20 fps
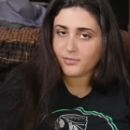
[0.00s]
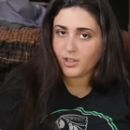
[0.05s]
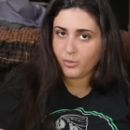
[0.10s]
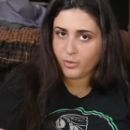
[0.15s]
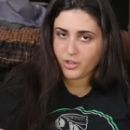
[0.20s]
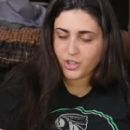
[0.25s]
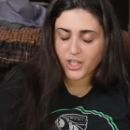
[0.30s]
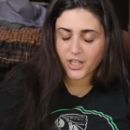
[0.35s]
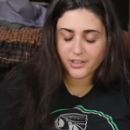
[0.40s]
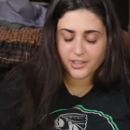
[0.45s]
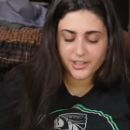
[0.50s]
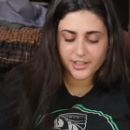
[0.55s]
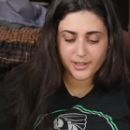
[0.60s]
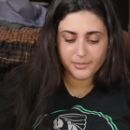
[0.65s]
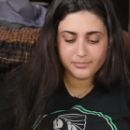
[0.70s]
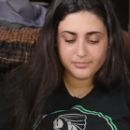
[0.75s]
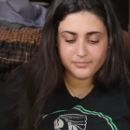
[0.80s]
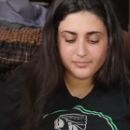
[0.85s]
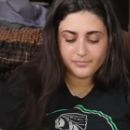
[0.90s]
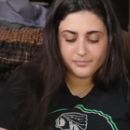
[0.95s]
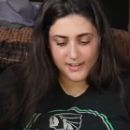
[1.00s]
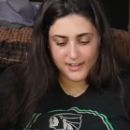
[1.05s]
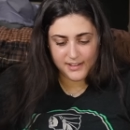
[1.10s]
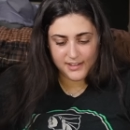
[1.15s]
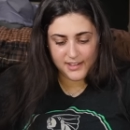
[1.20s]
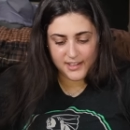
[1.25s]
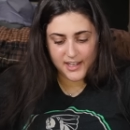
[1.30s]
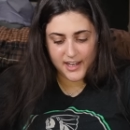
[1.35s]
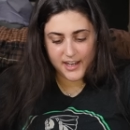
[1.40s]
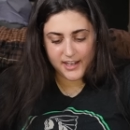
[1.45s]
reach out to them. I think
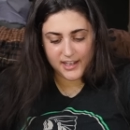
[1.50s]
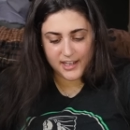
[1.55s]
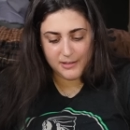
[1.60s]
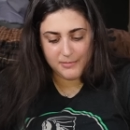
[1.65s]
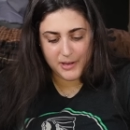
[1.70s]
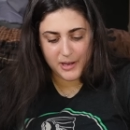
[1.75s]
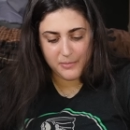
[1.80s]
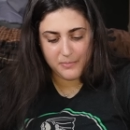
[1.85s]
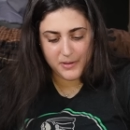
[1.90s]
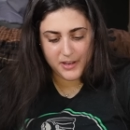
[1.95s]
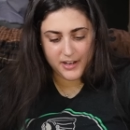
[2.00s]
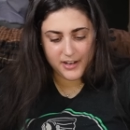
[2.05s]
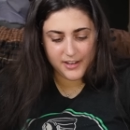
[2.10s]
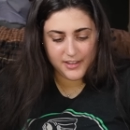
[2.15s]
that came out better.